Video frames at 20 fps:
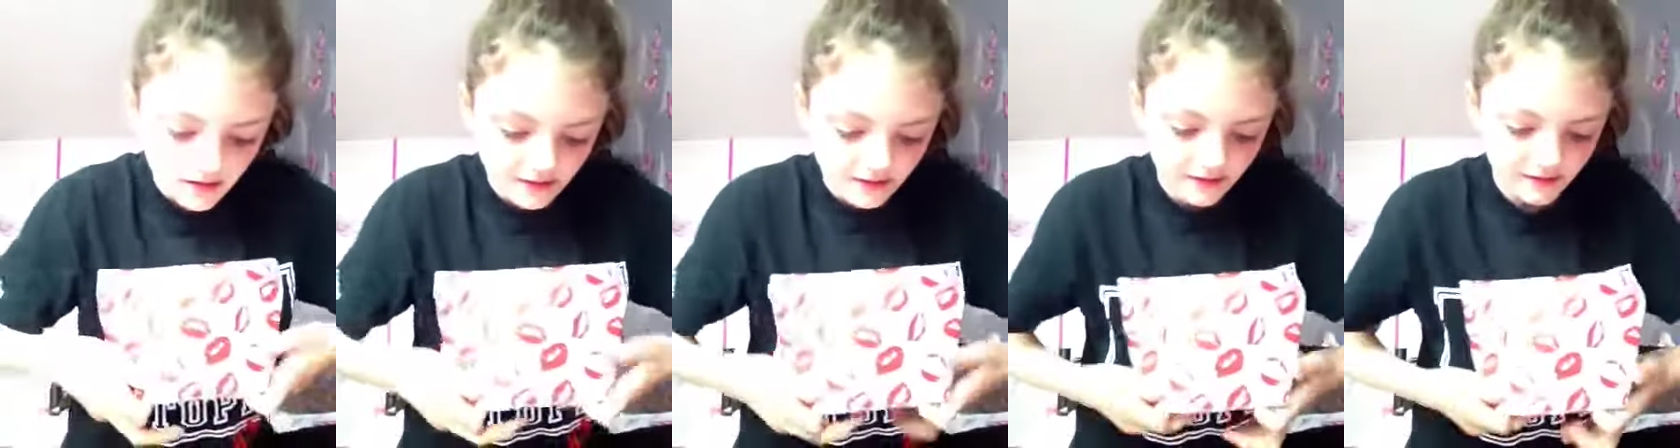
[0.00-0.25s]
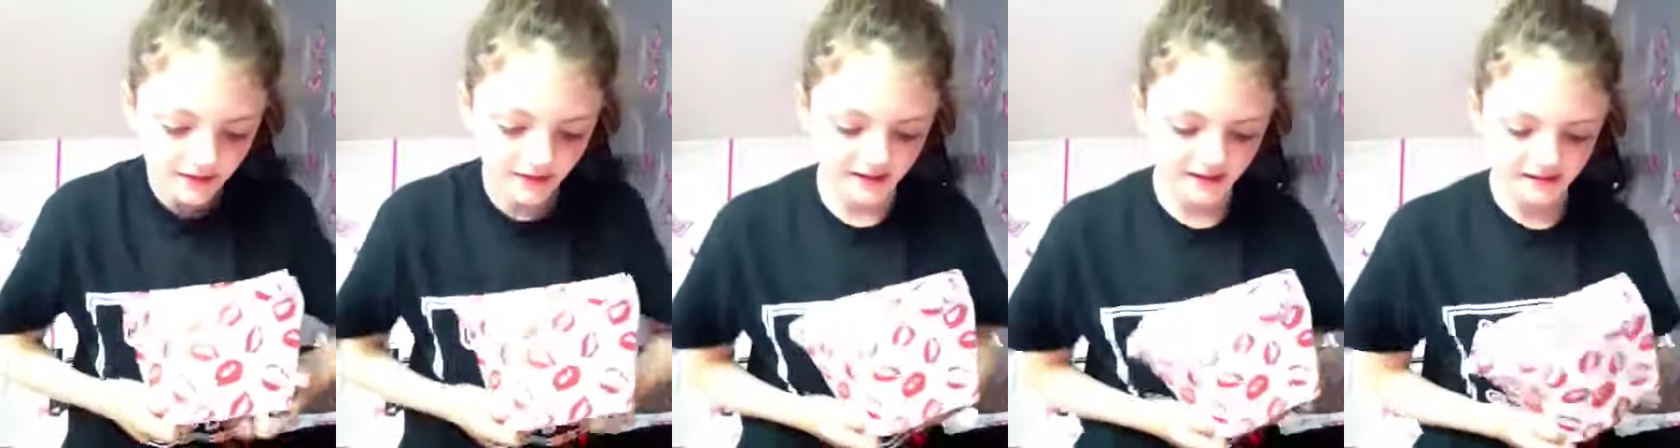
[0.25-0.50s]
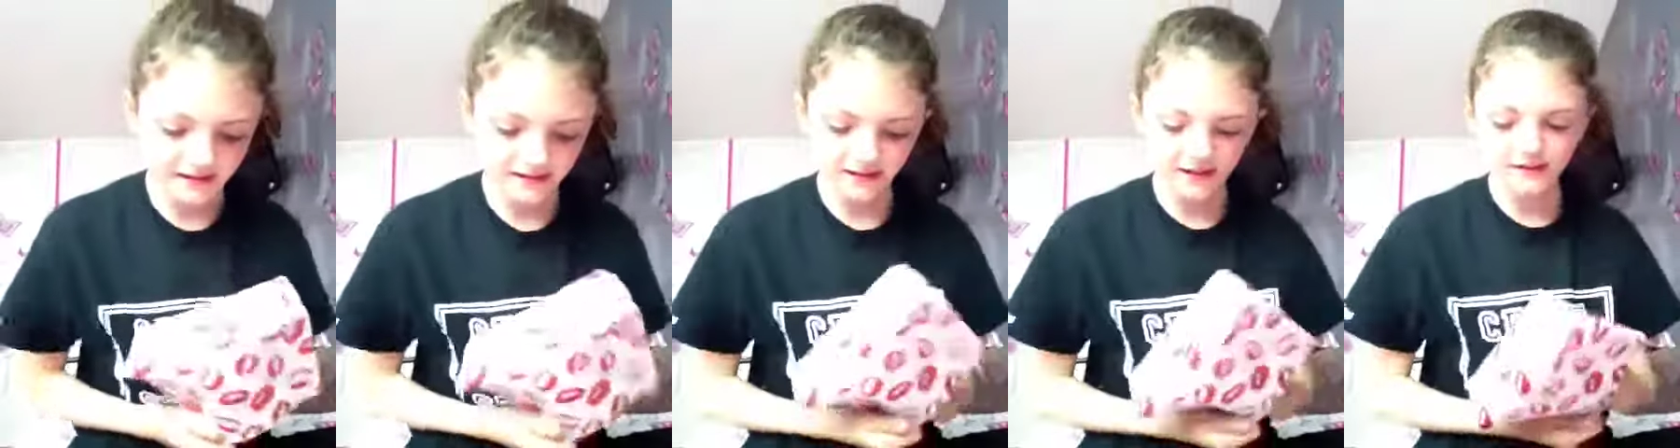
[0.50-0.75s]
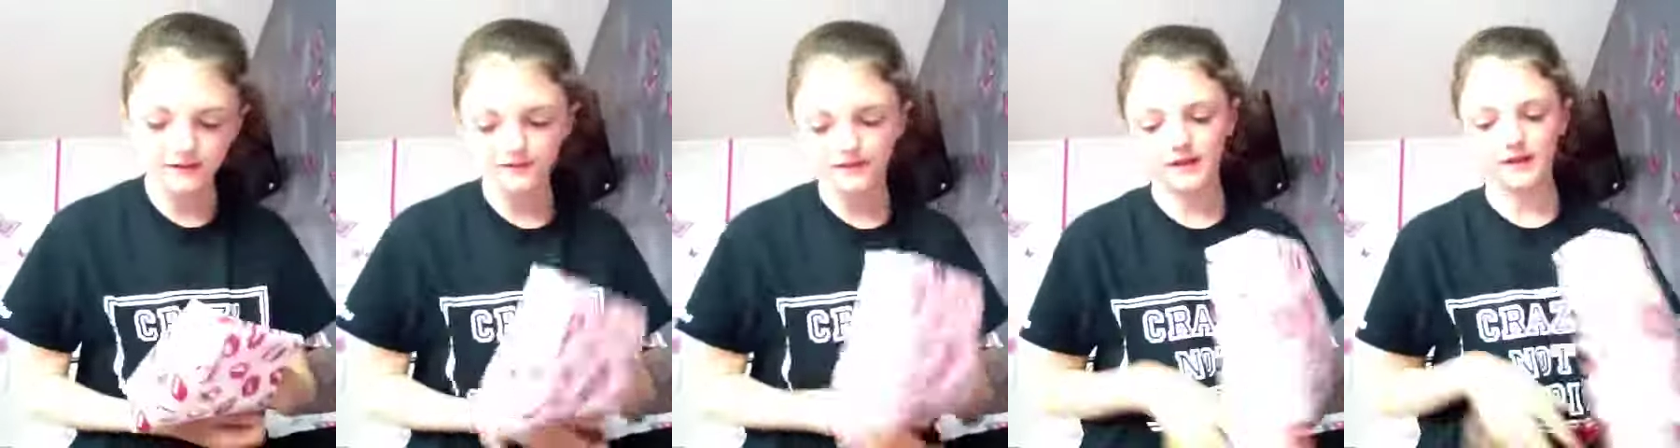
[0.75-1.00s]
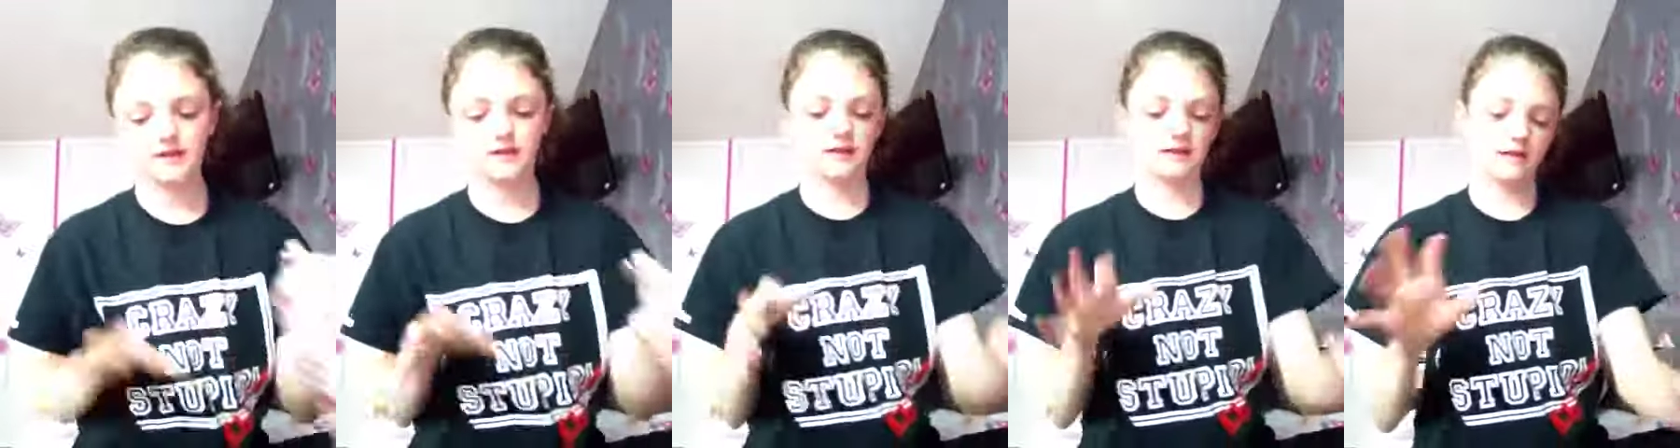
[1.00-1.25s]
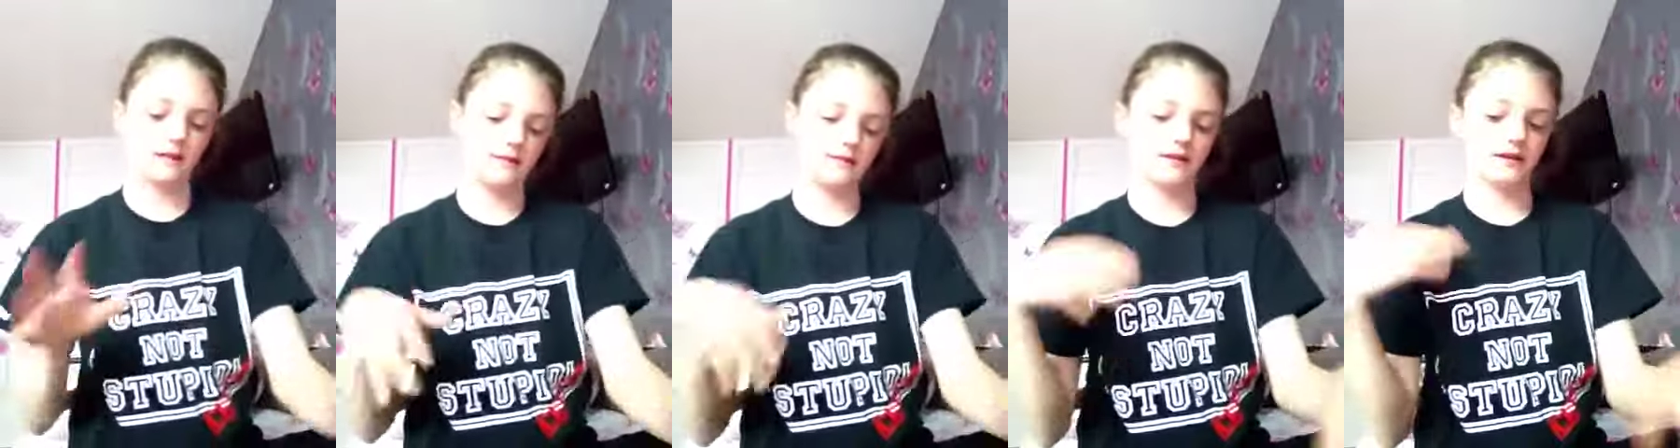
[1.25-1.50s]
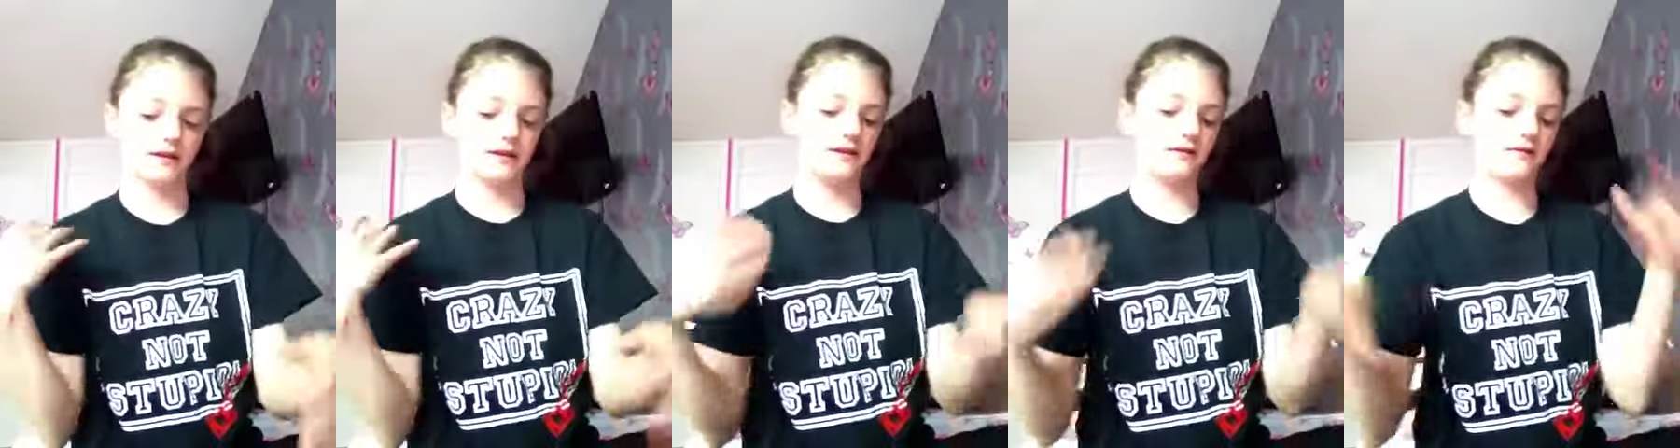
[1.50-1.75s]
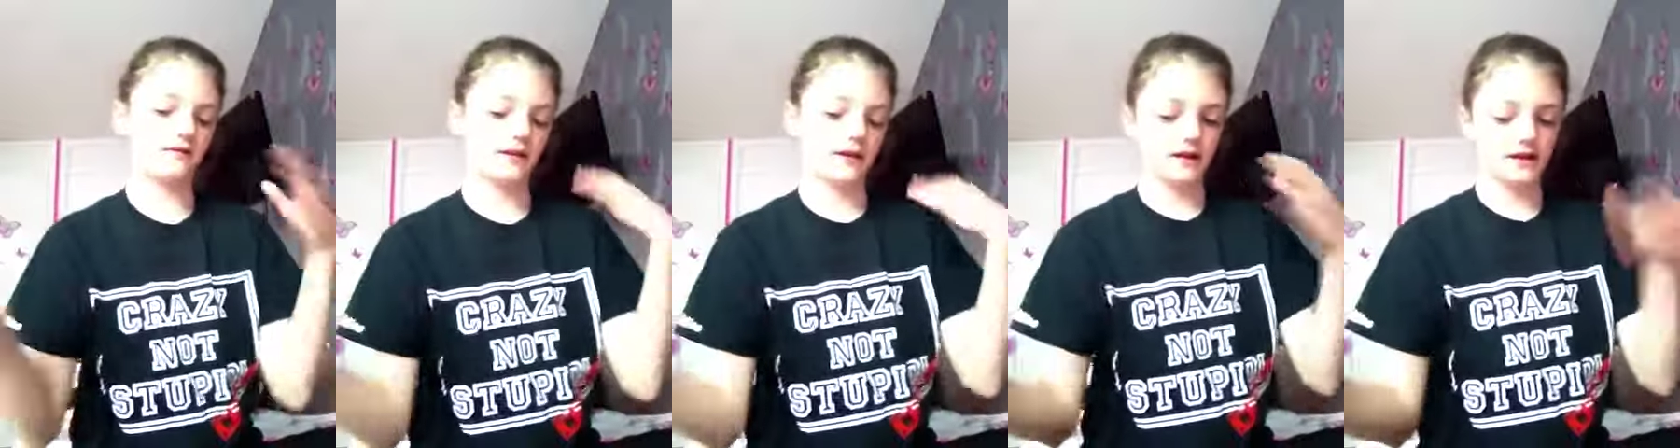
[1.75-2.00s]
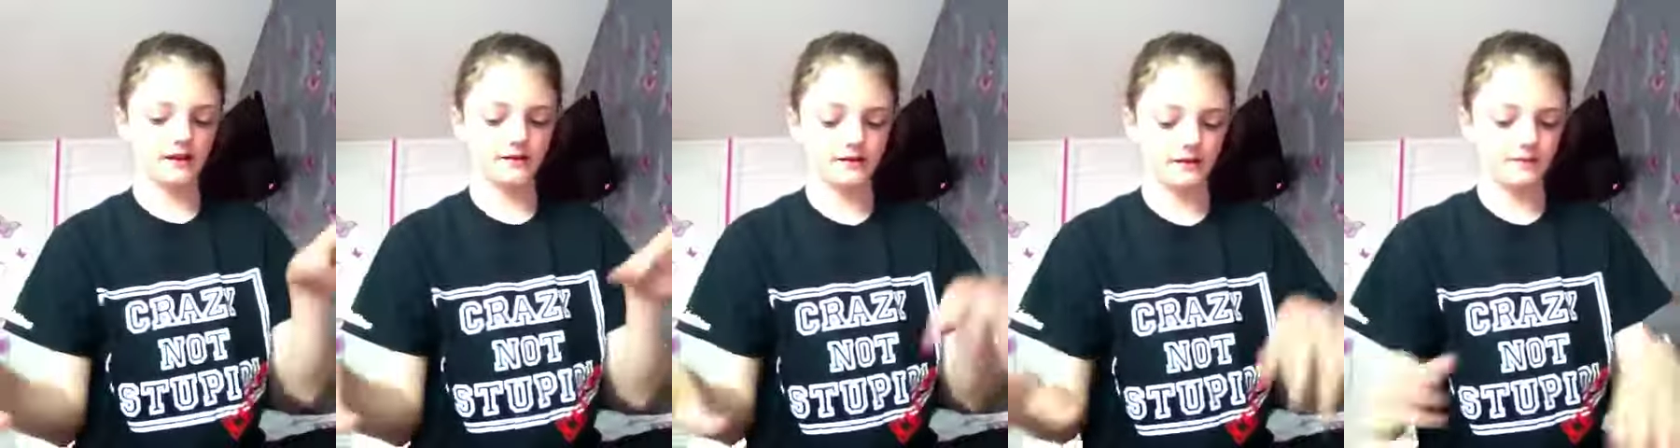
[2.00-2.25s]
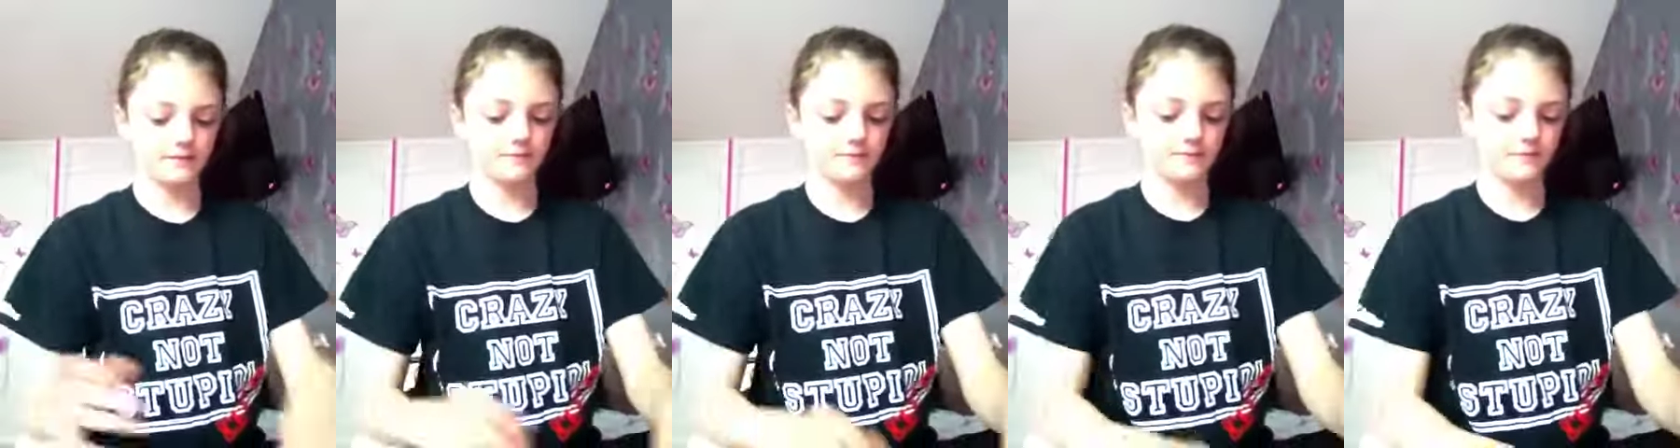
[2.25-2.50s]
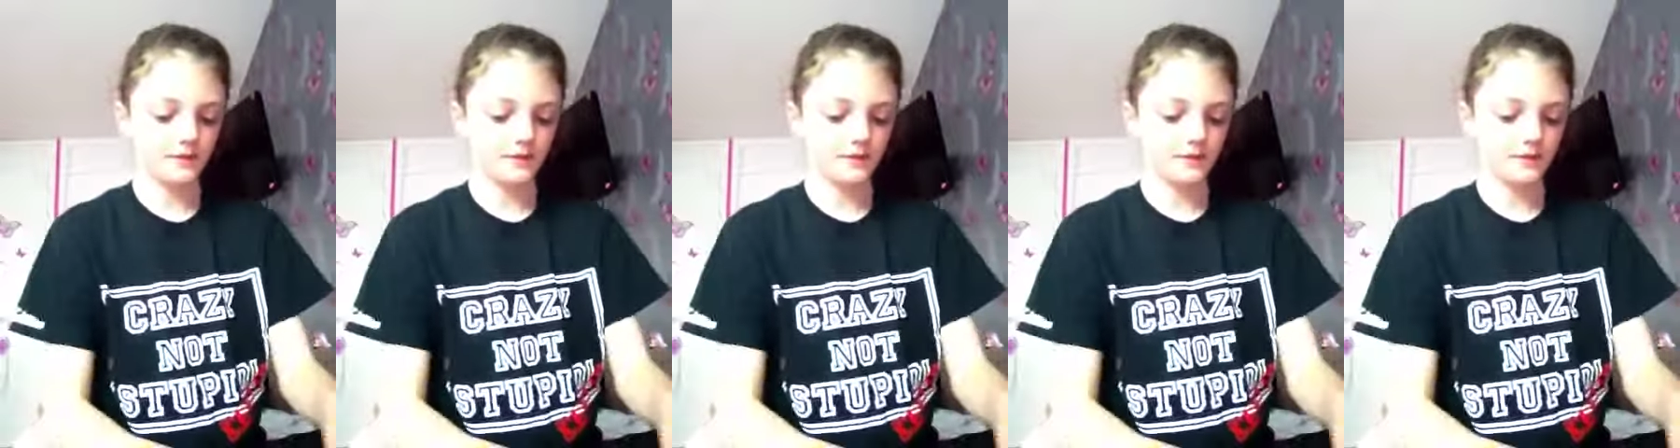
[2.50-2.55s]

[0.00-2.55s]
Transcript: Now this is kind of like the leopard kind of eye thing.